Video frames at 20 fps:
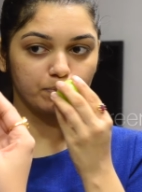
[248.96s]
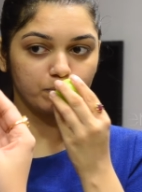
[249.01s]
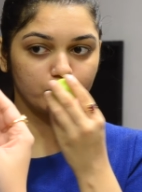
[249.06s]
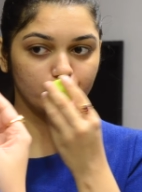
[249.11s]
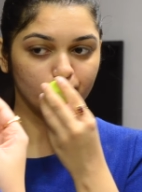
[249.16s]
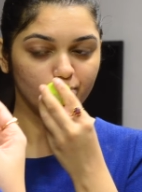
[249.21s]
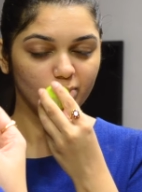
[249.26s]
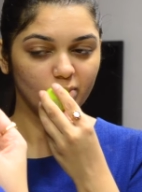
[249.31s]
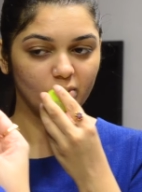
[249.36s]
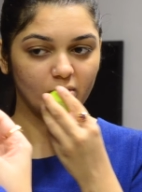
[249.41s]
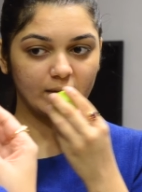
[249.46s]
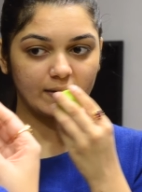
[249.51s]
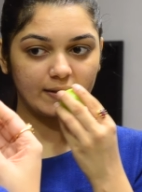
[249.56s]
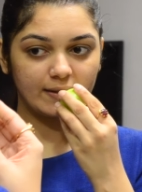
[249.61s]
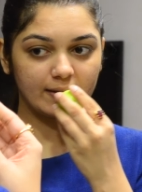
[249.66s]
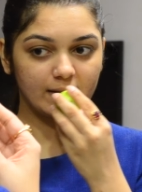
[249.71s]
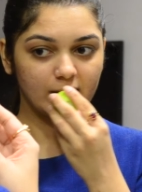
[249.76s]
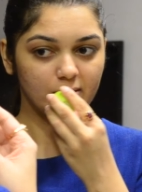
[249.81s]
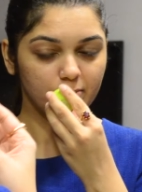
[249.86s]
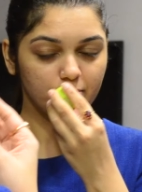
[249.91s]
your lips.
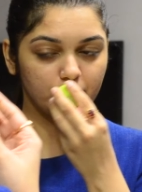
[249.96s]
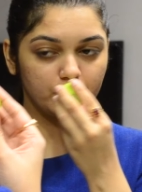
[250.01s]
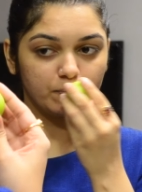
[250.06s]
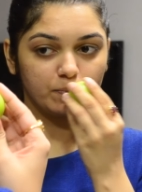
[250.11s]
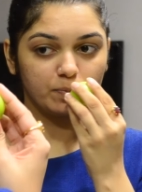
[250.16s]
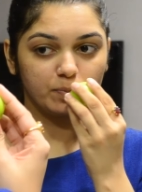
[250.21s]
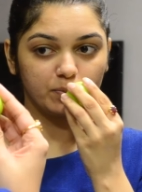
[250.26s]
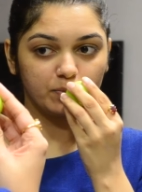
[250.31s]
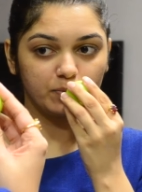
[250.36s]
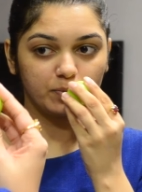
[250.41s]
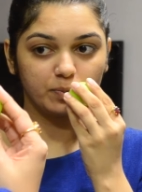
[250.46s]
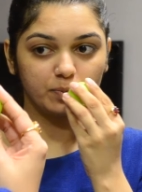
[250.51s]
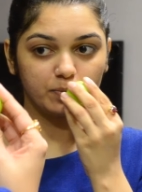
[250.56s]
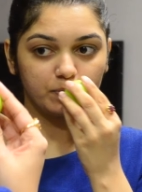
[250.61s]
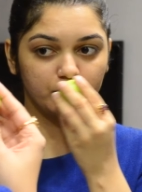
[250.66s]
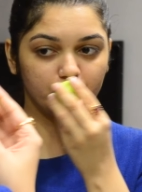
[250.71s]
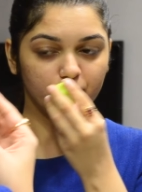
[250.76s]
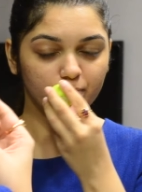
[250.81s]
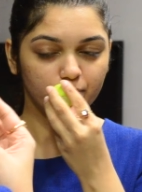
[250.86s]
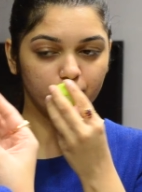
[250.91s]
So that
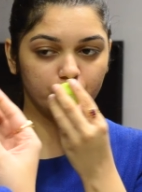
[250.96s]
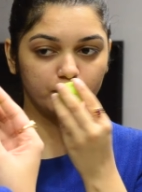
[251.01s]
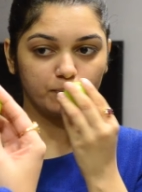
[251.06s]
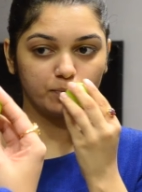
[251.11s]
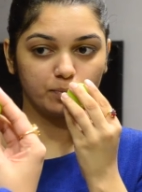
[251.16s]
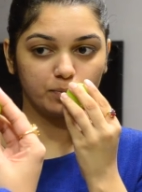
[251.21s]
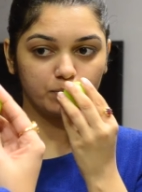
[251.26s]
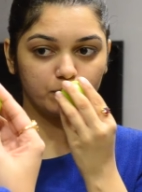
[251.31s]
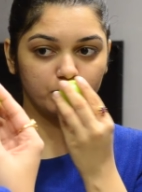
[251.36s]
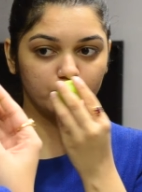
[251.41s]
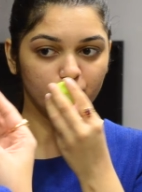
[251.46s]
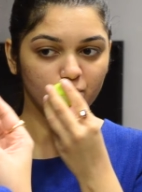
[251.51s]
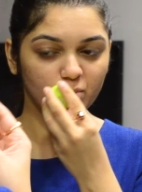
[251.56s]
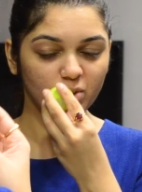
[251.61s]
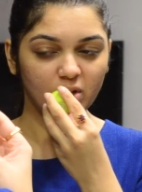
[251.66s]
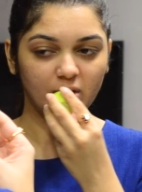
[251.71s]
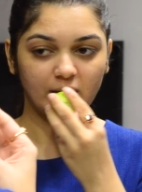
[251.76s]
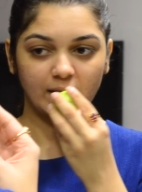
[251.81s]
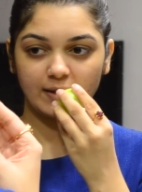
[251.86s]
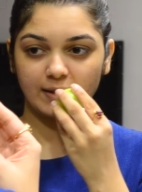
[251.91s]
concludes my night skincare
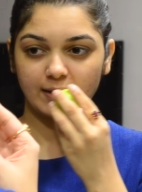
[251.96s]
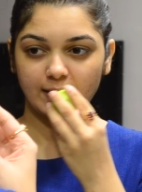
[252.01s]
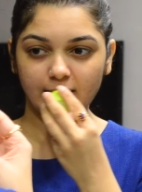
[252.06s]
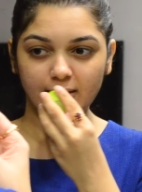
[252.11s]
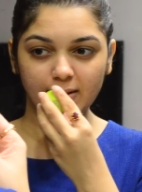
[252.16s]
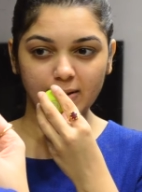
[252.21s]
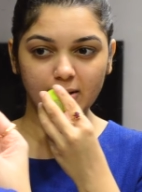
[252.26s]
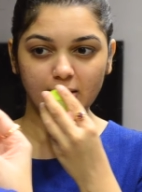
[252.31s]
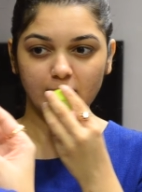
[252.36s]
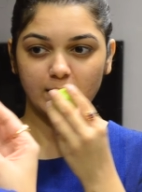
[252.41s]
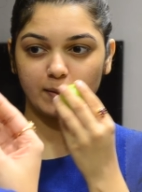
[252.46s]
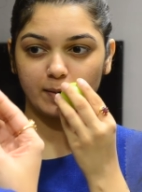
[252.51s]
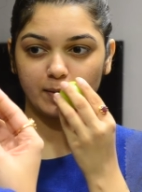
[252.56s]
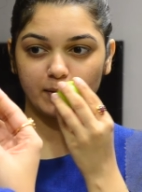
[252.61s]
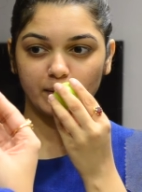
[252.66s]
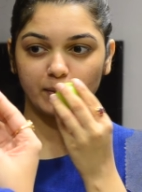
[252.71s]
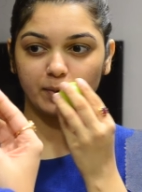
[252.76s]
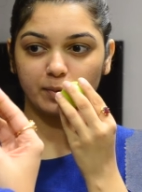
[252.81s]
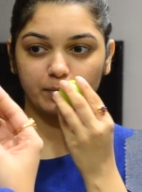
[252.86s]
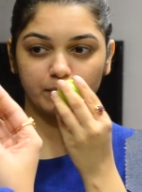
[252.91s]
routine guys. Hope you
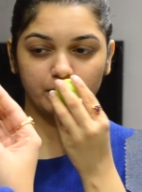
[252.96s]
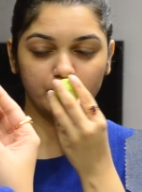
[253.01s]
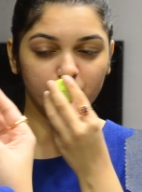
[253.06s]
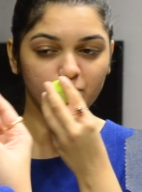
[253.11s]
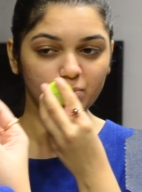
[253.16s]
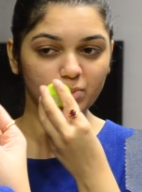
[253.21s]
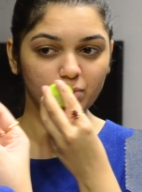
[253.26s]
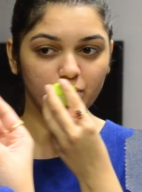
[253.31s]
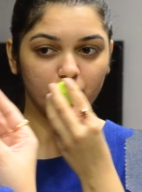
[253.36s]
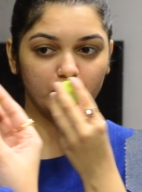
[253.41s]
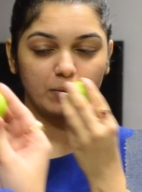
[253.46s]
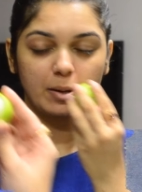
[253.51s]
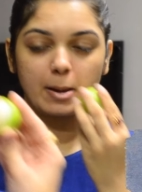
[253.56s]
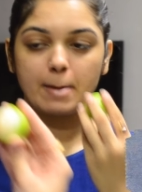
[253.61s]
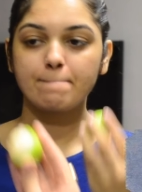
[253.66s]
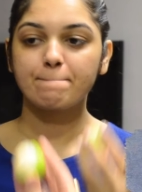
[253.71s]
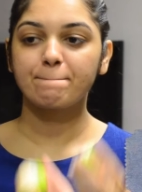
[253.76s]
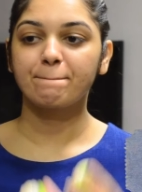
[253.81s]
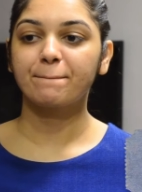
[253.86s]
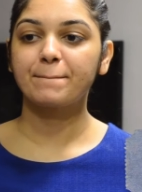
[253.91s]
found it to be
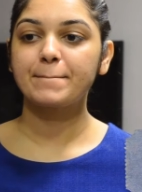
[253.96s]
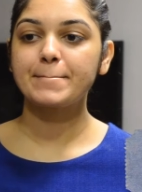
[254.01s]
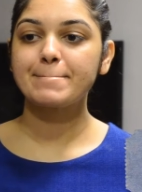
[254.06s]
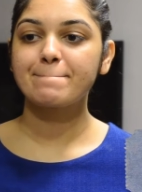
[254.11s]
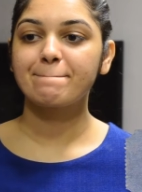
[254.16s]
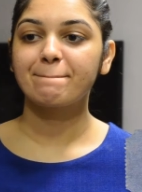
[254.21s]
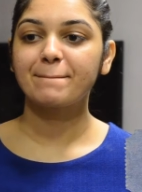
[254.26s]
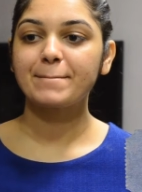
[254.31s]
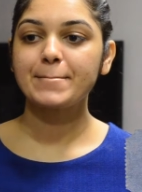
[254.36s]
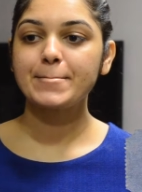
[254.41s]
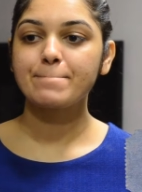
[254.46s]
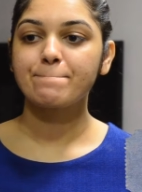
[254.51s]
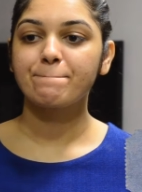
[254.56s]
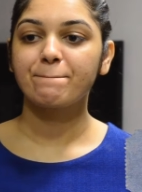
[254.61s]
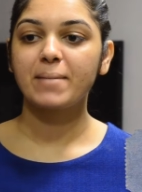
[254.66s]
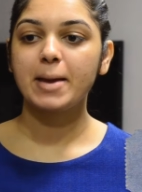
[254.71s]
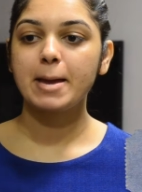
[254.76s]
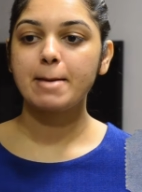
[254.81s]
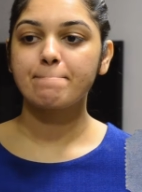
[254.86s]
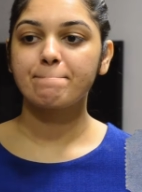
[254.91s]
helpful and I
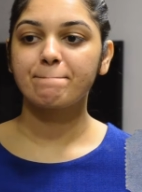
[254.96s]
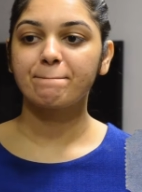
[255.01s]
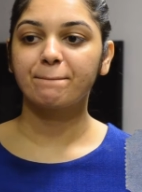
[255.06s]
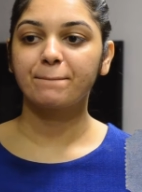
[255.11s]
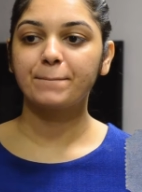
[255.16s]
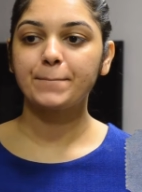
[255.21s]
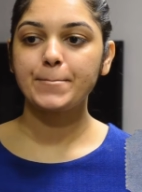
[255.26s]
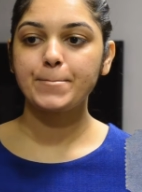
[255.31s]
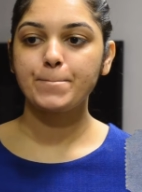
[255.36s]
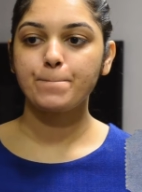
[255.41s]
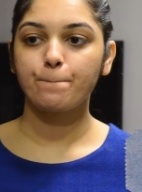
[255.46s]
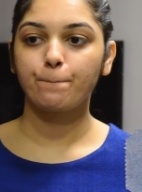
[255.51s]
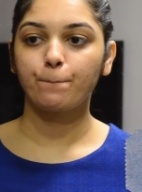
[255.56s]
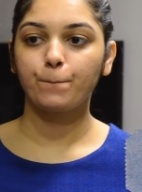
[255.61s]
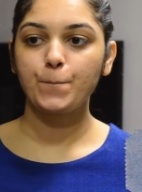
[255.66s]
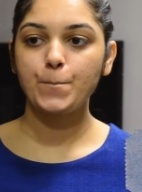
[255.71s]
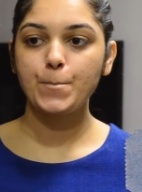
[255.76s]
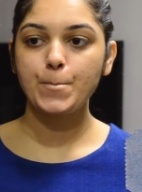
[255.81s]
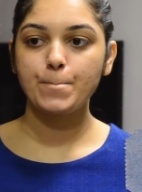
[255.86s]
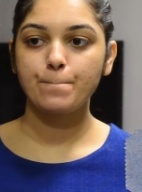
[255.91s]
hope to see you soon
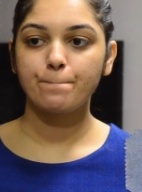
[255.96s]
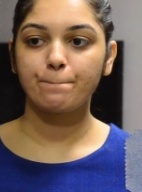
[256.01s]
in my